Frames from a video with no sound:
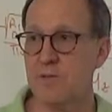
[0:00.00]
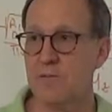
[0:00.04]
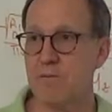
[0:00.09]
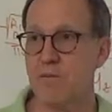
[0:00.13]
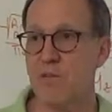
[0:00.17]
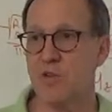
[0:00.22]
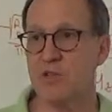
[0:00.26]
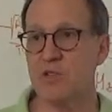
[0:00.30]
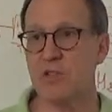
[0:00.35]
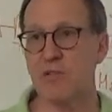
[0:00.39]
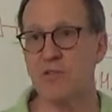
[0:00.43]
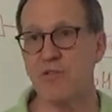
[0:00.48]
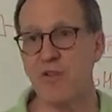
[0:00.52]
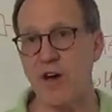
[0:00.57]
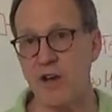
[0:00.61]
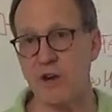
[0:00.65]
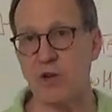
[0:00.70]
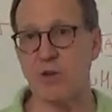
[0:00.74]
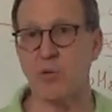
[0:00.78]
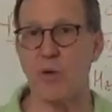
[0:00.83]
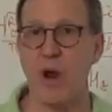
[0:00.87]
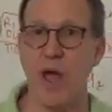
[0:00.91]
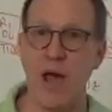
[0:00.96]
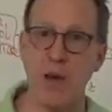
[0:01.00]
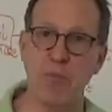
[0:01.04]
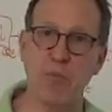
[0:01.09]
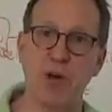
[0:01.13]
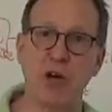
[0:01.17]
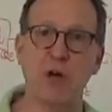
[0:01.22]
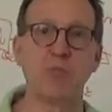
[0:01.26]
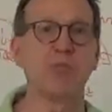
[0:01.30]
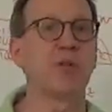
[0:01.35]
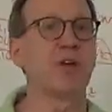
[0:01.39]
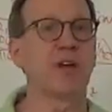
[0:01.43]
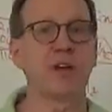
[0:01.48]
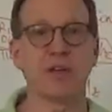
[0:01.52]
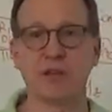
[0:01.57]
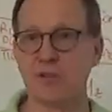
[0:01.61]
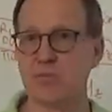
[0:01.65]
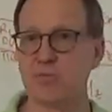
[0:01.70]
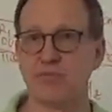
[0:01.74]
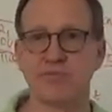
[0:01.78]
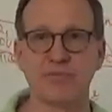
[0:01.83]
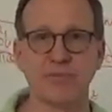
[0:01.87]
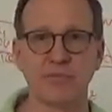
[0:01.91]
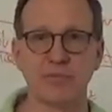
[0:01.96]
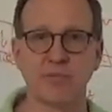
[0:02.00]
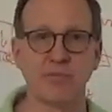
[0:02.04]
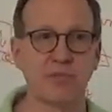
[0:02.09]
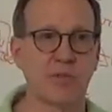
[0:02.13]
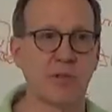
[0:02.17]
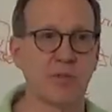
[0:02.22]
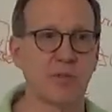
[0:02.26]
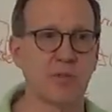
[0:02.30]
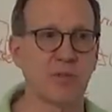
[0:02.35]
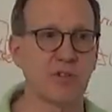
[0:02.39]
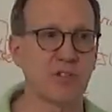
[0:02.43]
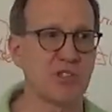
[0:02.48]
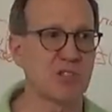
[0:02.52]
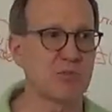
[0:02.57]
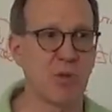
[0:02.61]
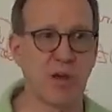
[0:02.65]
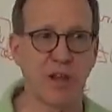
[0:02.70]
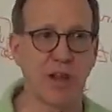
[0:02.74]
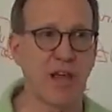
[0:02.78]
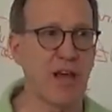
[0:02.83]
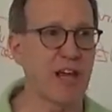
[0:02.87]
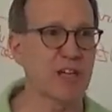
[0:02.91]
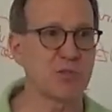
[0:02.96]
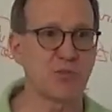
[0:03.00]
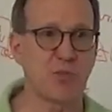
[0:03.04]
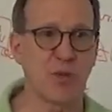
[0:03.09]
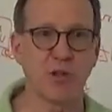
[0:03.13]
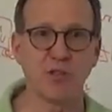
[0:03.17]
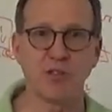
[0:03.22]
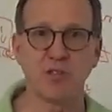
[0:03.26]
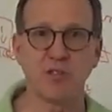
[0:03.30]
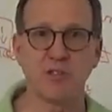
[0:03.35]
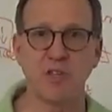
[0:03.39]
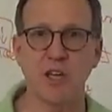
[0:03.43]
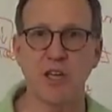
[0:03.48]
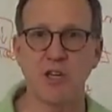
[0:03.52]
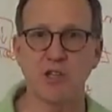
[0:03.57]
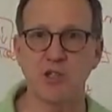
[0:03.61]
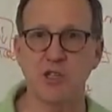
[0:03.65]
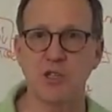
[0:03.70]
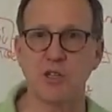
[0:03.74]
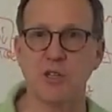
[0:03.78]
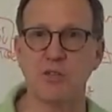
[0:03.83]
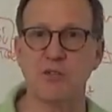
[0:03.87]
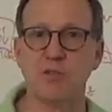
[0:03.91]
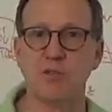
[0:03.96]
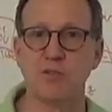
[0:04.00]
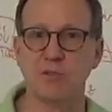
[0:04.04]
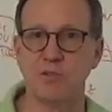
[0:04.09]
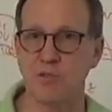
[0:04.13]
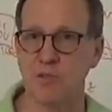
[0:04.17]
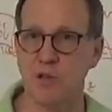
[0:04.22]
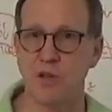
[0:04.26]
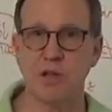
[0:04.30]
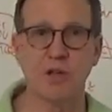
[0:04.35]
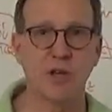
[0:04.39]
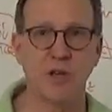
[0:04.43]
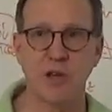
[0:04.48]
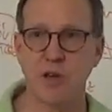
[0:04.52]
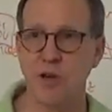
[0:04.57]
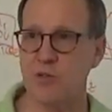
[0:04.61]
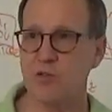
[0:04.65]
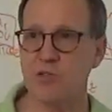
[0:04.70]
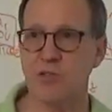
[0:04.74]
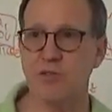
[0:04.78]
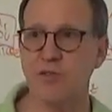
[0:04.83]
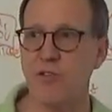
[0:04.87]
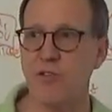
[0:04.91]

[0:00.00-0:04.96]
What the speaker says: If it's a final wrap-up, like, this is my last presentation, here's the